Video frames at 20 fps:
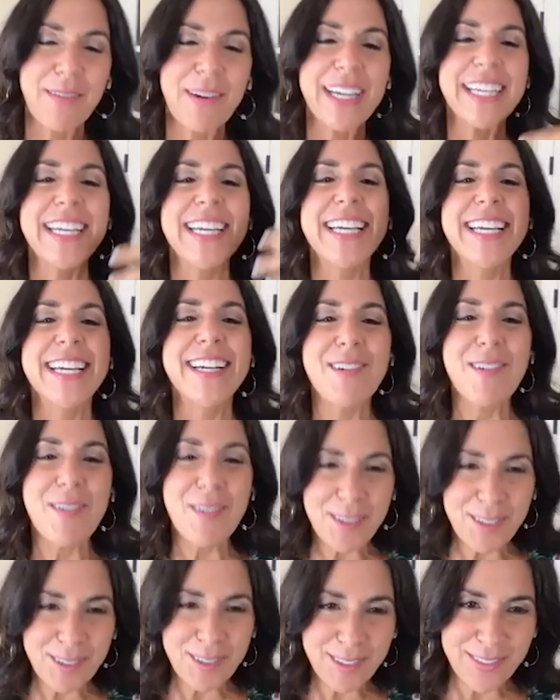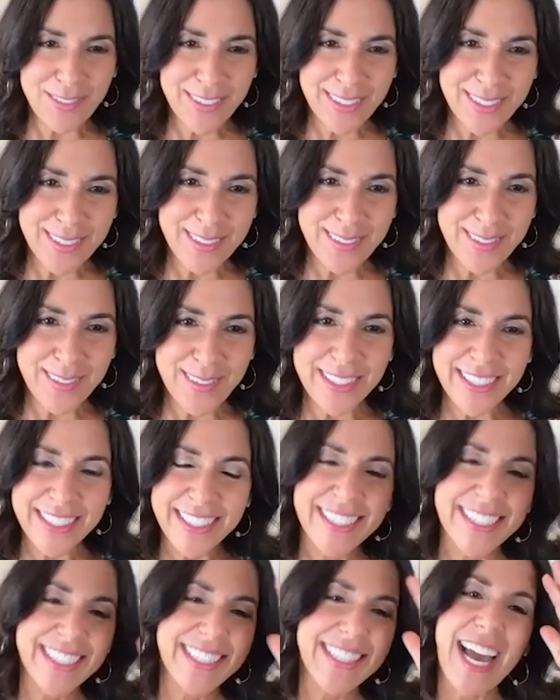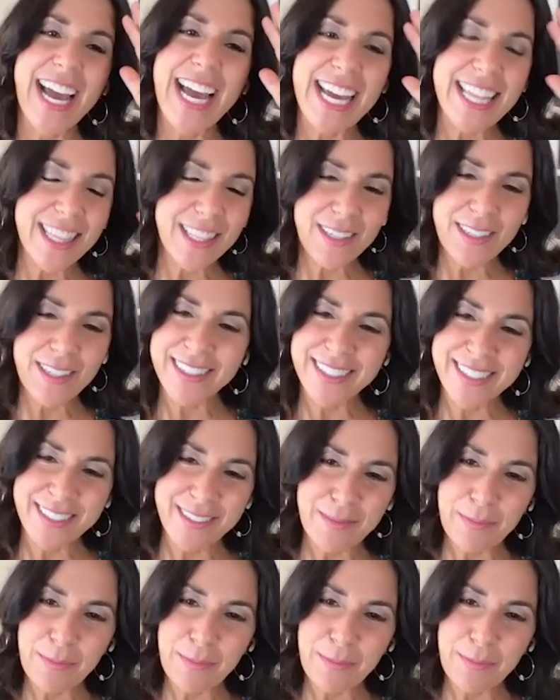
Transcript: I ordered a few. I had the the